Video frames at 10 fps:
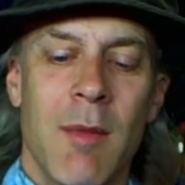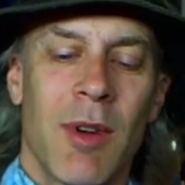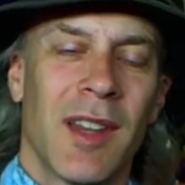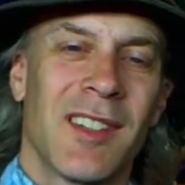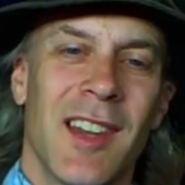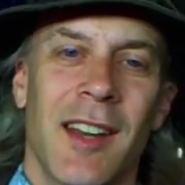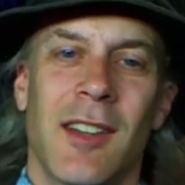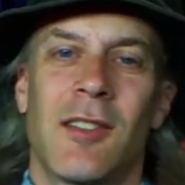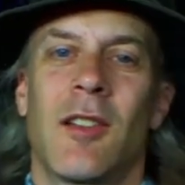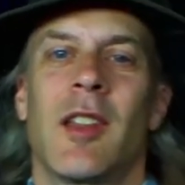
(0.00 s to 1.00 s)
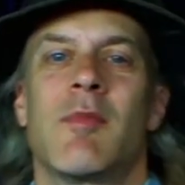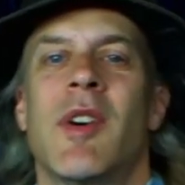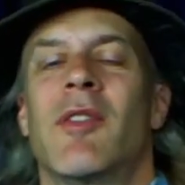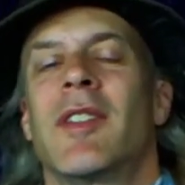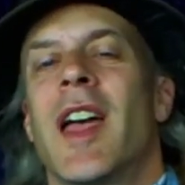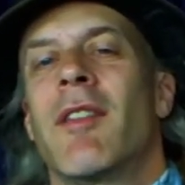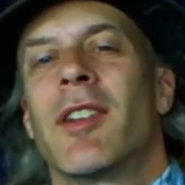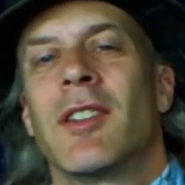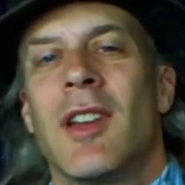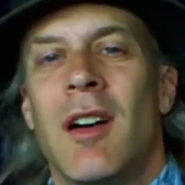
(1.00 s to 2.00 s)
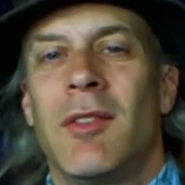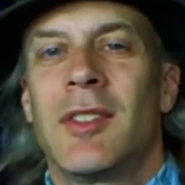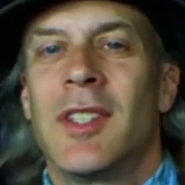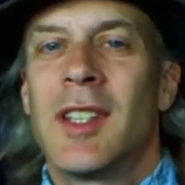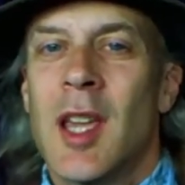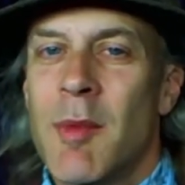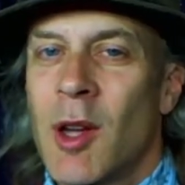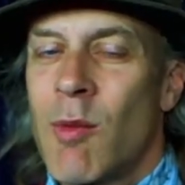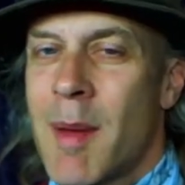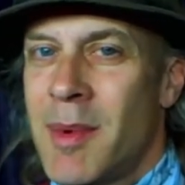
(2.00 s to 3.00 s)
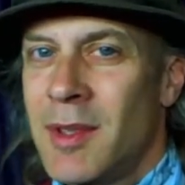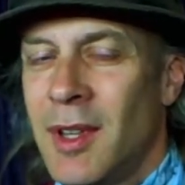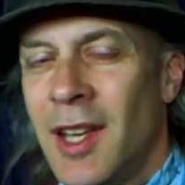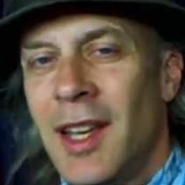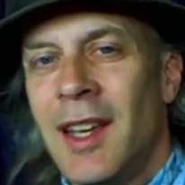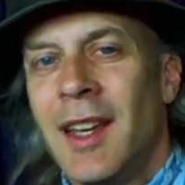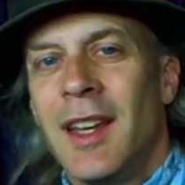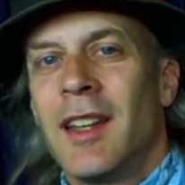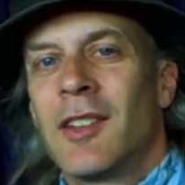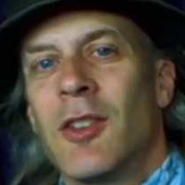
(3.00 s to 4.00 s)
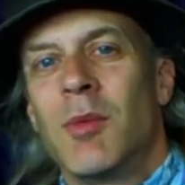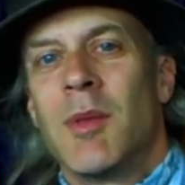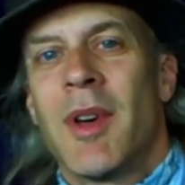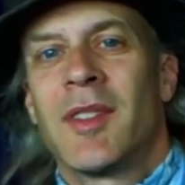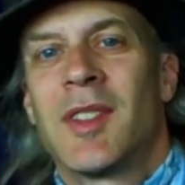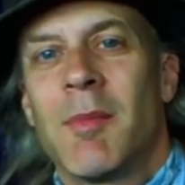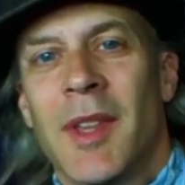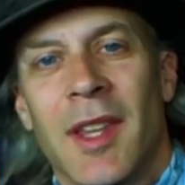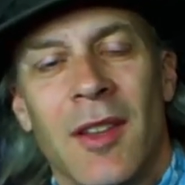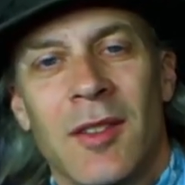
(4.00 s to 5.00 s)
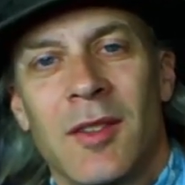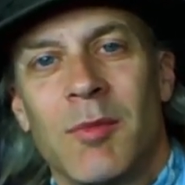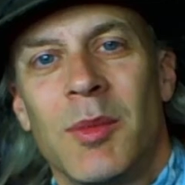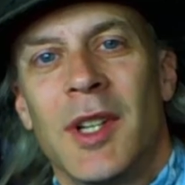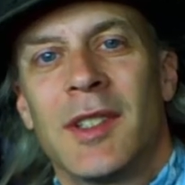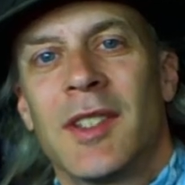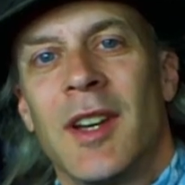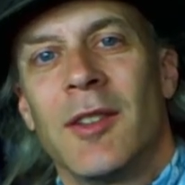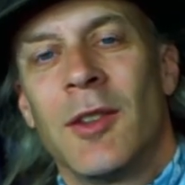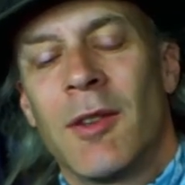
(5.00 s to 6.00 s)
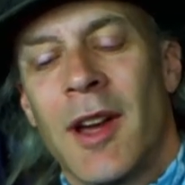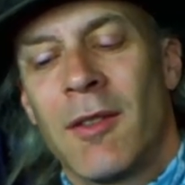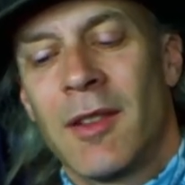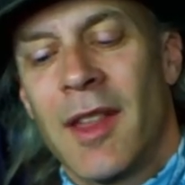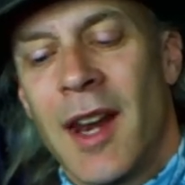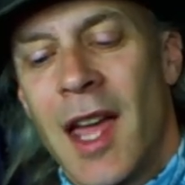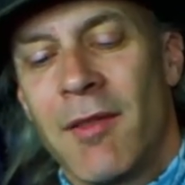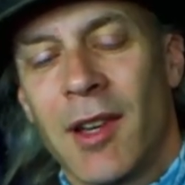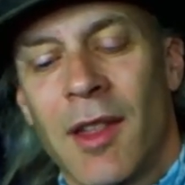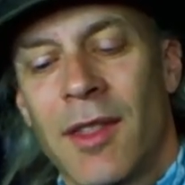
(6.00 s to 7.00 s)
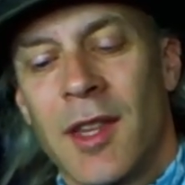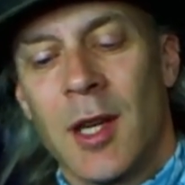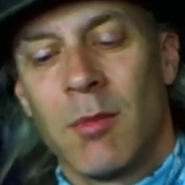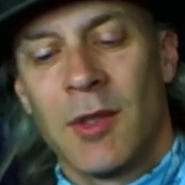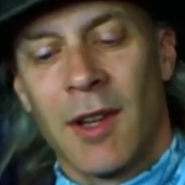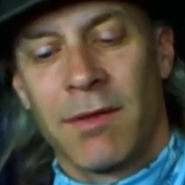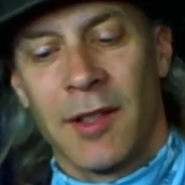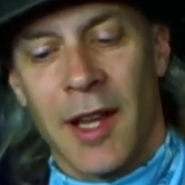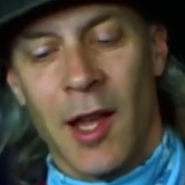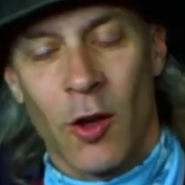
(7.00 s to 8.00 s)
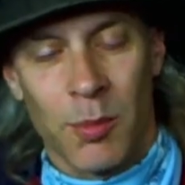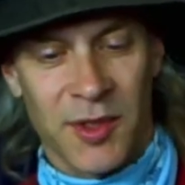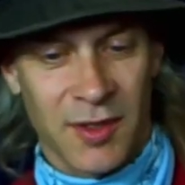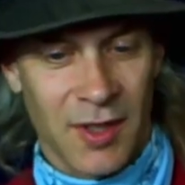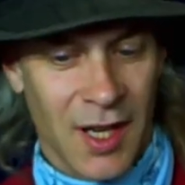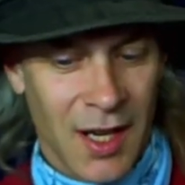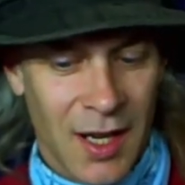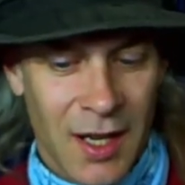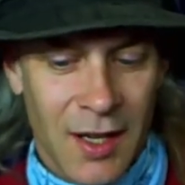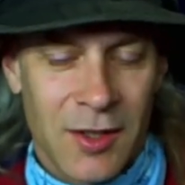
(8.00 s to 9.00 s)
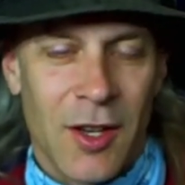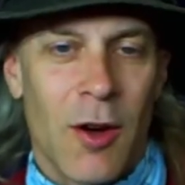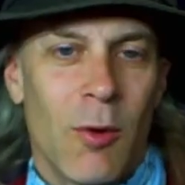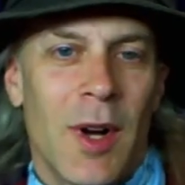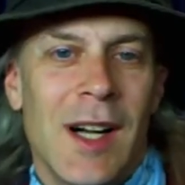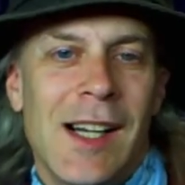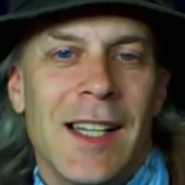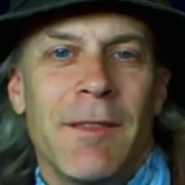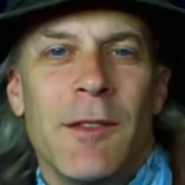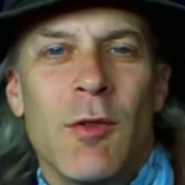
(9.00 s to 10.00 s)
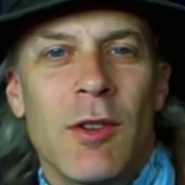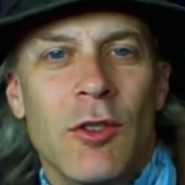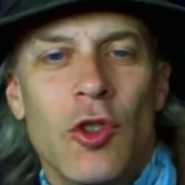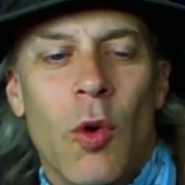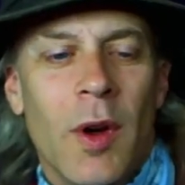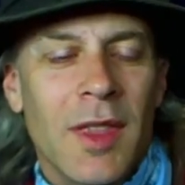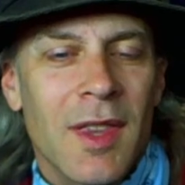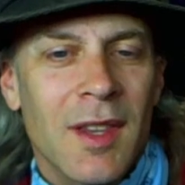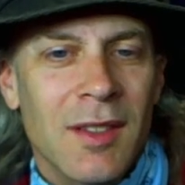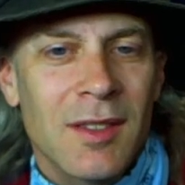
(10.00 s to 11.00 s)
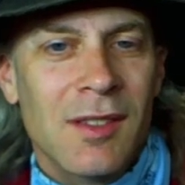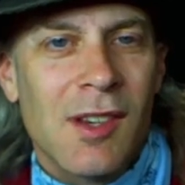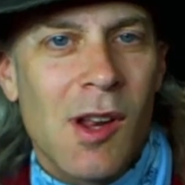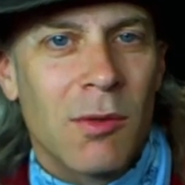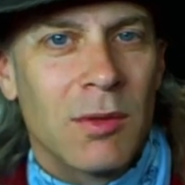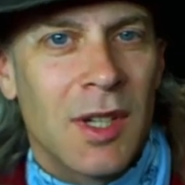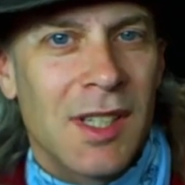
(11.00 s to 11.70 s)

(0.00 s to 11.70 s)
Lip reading: but it's not necessarily about having a novelty gimmick weapon. It could be about something else, but no doubt that having a theme definitely helps. So if you enjoyed this, you know,